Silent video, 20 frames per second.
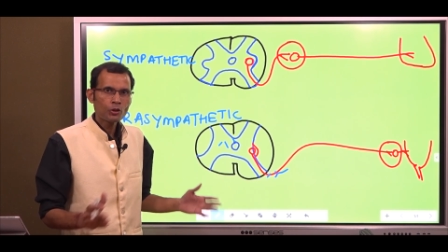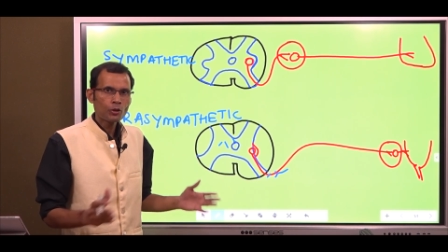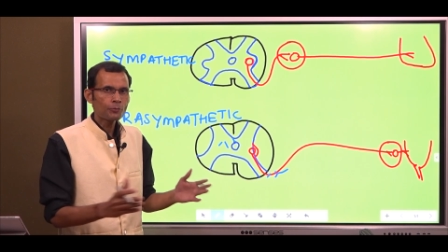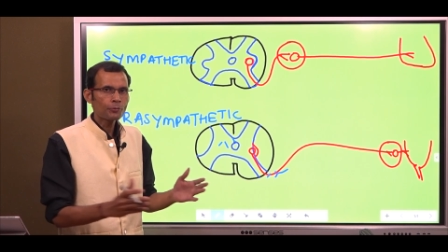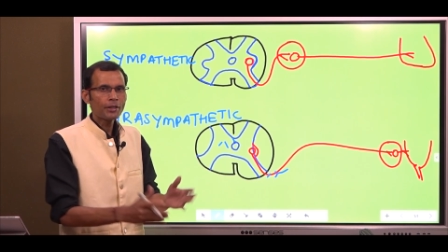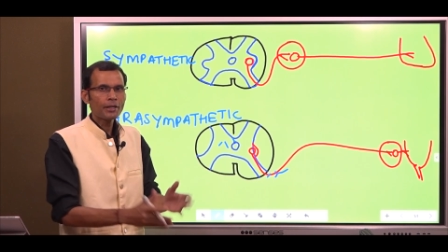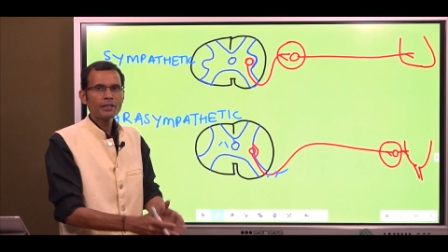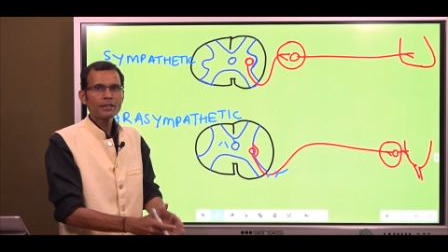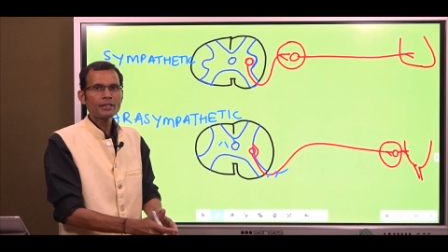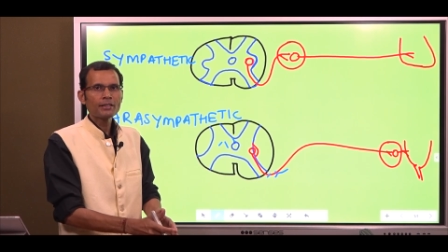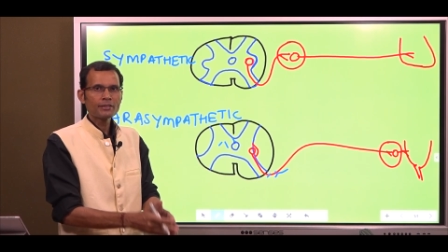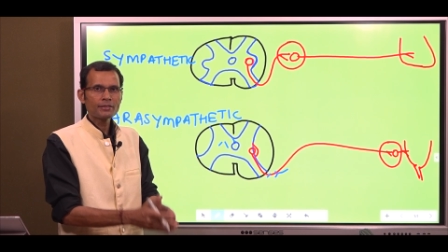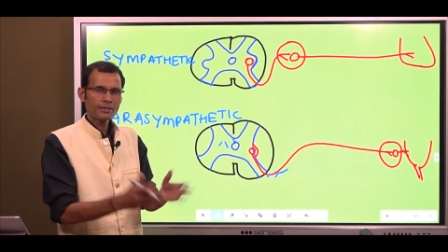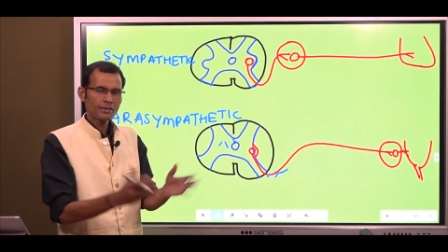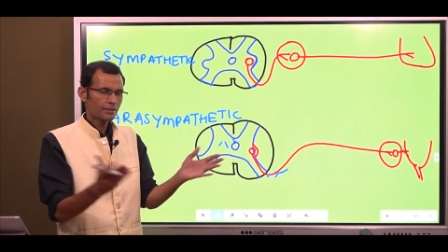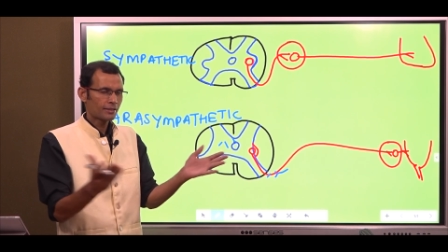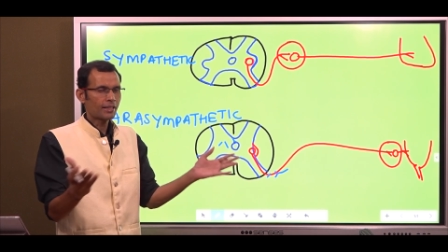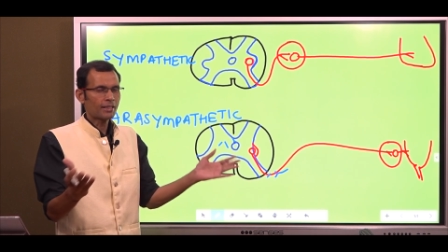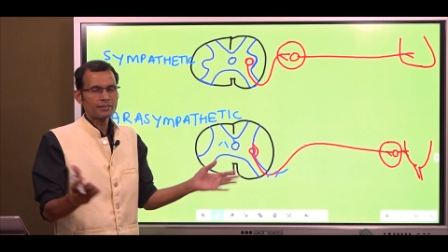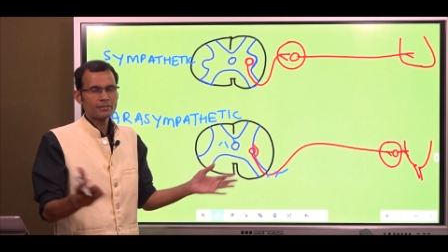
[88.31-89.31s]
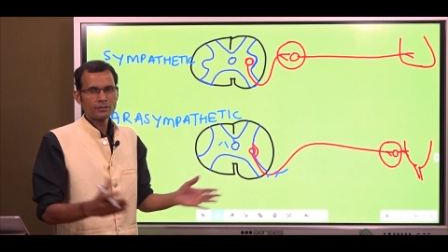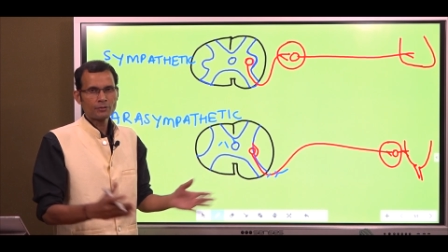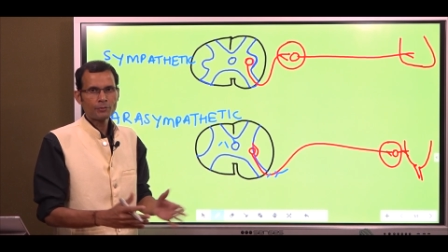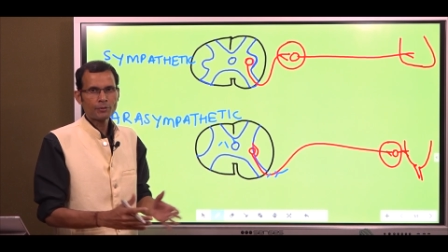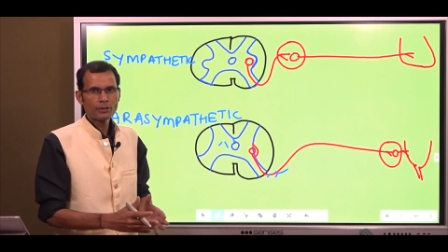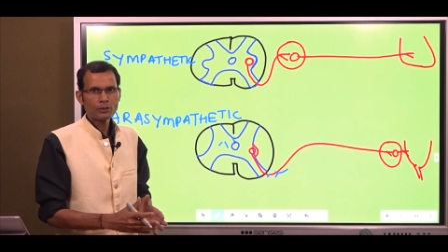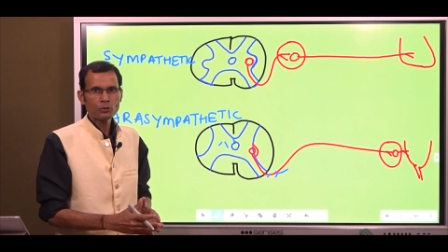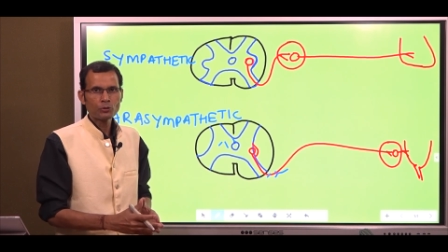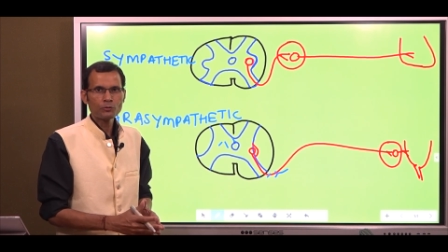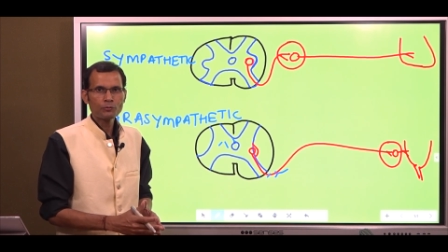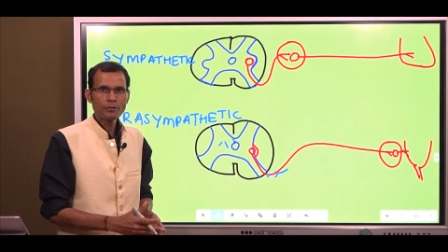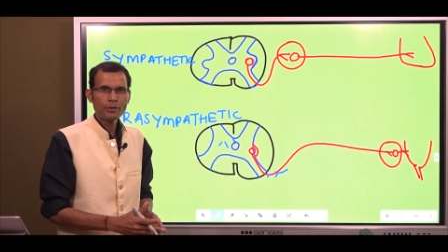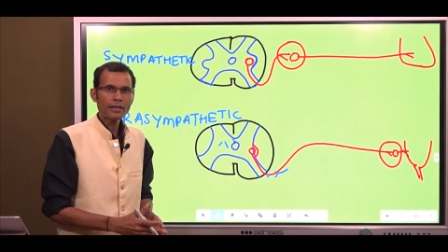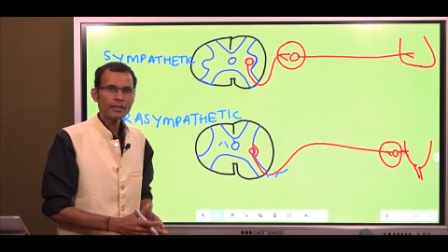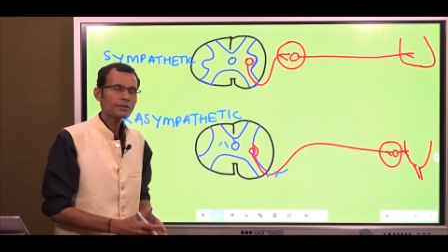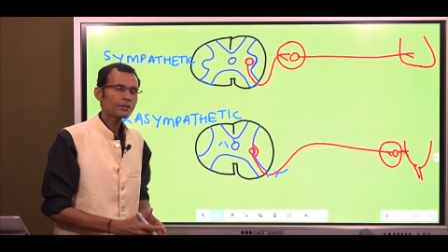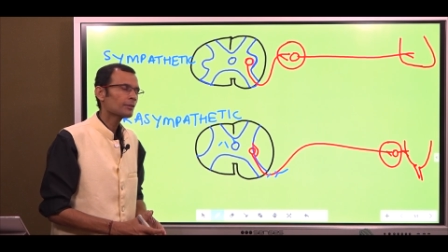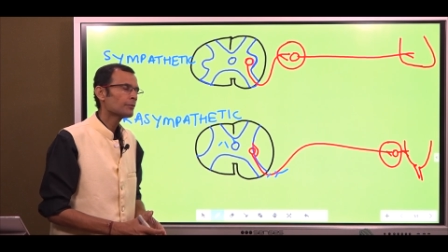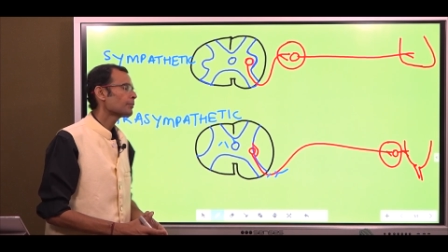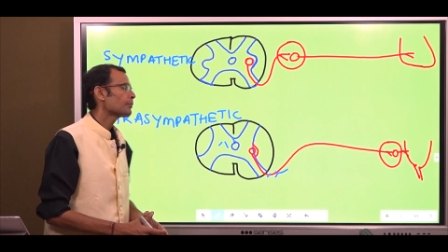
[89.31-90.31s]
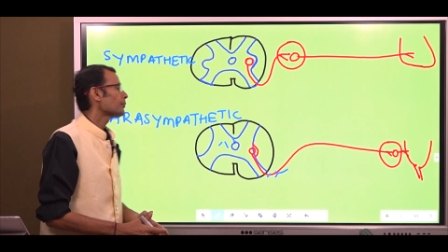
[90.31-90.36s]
of ANS, that's a well-known fact.